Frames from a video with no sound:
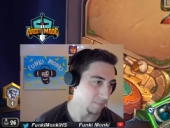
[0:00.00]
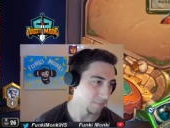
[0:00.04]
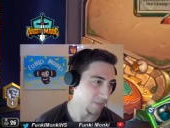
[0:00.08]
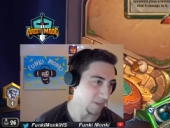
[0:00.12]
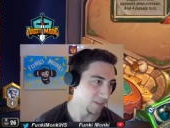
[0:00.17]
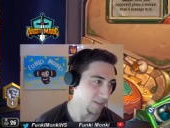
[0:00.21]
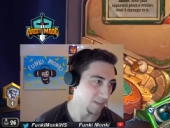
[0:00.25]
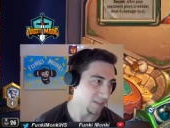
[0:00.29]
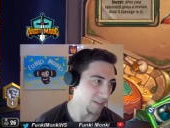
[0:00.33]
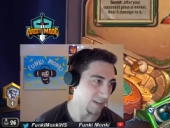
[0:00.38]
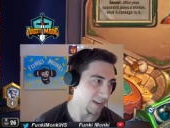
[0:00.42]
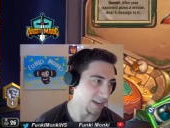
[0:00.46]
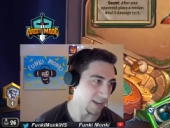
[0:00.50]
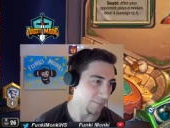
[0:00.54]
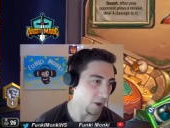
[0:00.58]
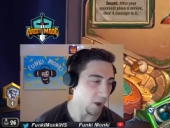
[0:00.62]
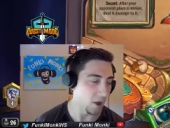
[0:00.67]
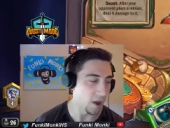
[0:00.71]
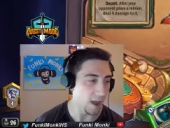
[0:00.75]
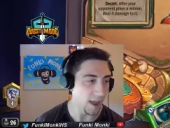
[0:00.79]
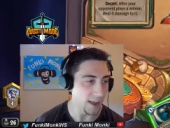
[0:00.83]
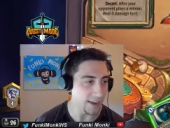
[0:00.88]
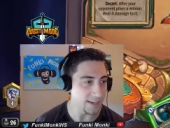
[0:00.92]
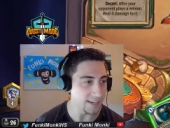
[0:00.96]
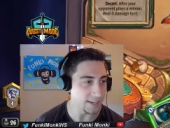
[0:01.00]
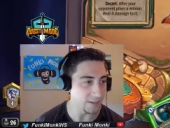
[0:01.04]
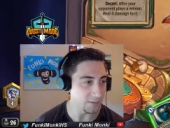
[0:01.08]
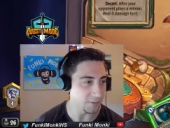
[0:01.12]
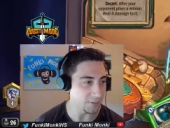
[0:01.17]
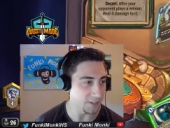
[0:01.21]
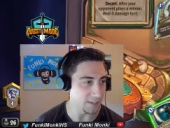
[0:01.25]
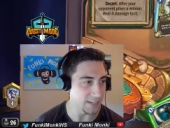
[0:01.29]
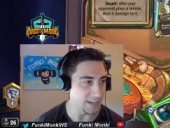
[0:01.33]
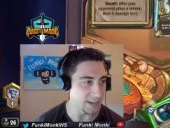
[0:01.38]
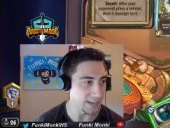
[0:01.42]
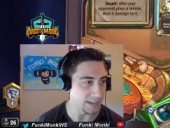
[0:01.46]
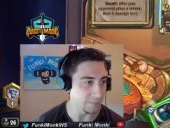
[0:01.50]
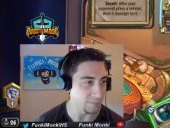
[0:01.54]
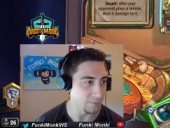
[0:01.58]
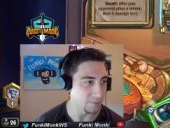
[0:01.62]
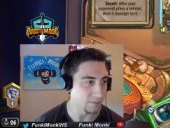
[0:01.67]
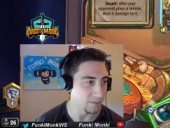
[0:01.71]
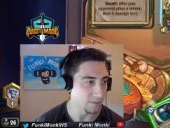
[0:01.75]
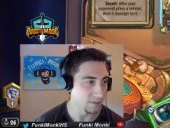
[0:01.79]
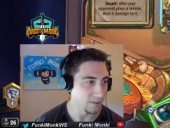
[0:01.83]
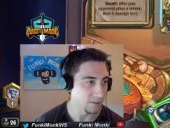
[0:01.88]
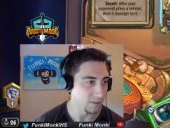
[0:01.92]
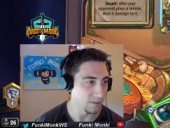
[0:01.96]
Snipe. Oh, I can deal with the snipe.
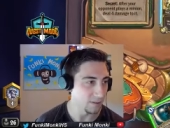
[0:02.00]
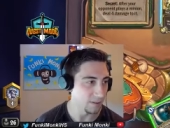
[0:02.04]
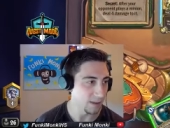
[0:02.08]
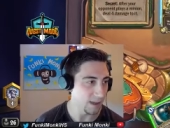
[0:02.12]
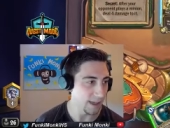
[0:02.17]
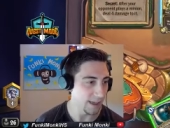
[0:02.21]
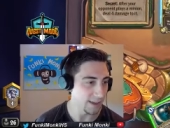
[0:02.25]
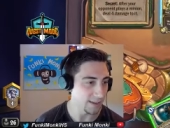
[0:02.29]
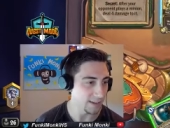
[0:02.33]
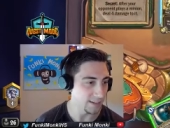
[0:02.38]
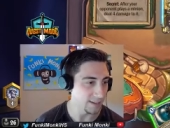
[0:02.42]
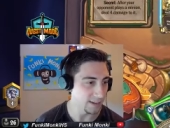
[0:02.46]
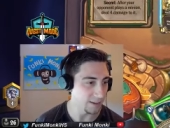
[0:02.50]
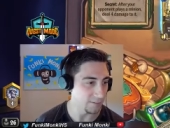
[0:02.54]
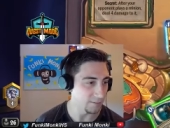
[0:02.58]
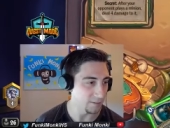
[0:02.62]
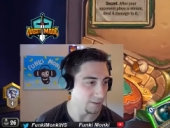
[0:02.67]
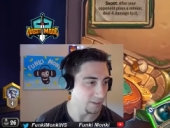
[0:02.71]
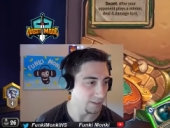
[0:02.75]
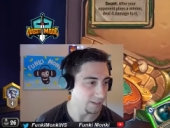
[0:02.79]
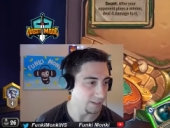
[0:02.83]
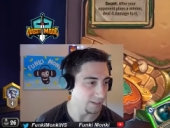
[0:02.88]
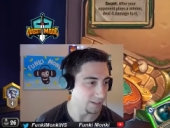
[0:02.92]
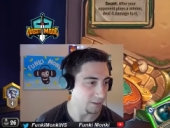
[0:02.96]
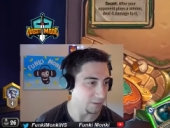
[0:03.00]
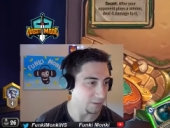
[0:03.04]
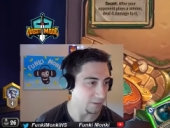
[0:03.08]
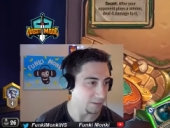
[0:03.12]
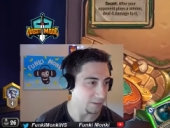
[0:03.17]
I can definitely deal with